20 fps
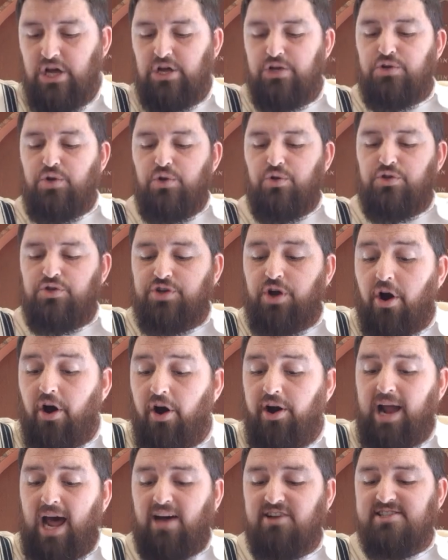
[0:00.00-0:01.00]
To
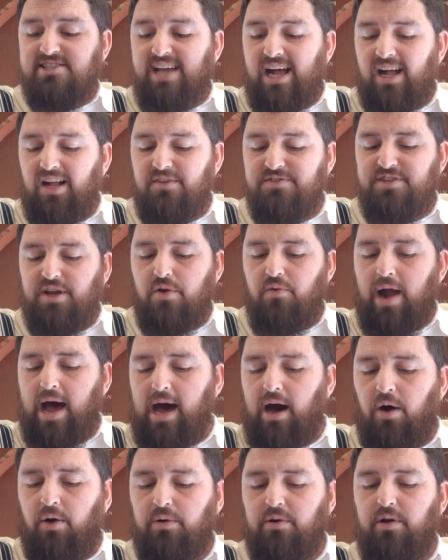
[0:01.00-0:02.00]
turn ourselves
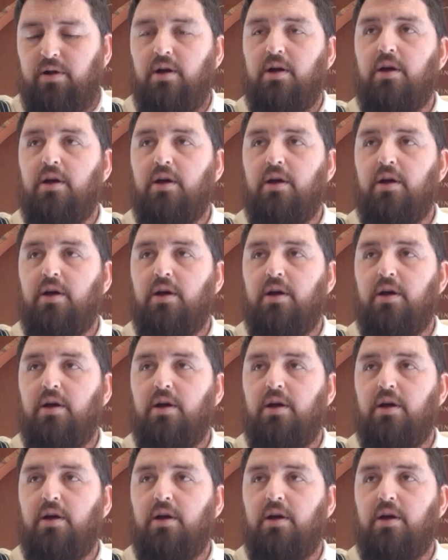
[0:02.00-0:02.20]
around